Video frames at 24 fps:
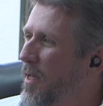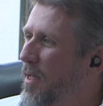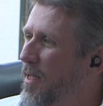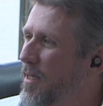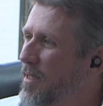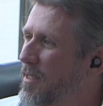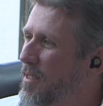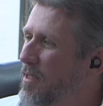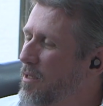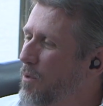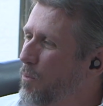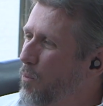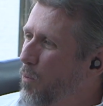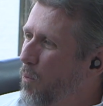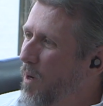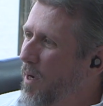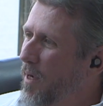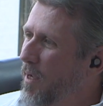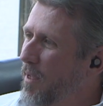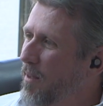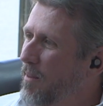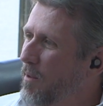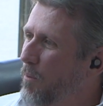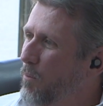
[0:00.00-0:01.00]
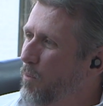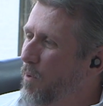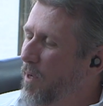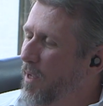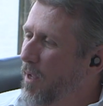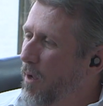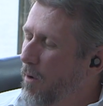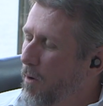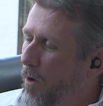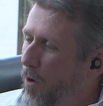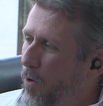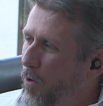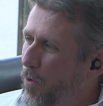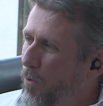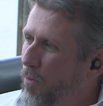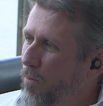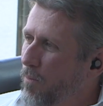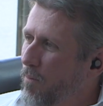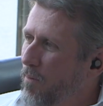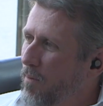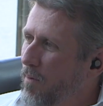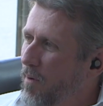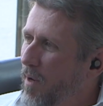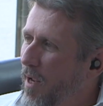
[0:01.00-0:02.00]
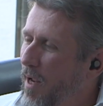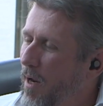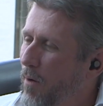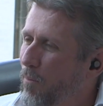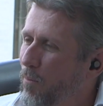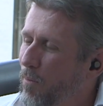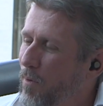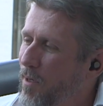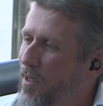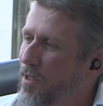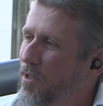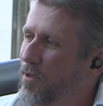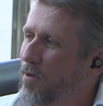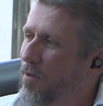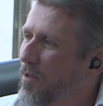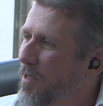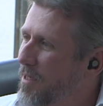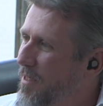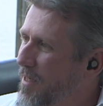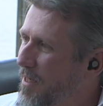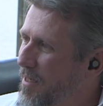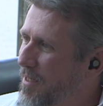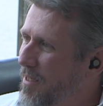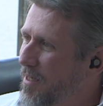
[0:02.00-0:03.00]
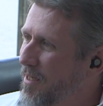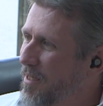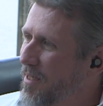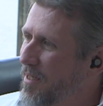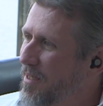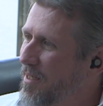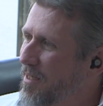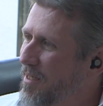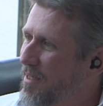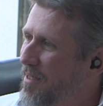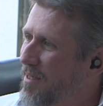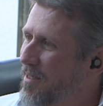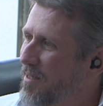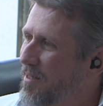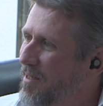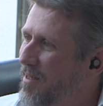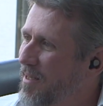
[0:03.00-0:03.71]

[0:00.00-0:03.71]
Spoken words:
It's the way that we own our regional identities.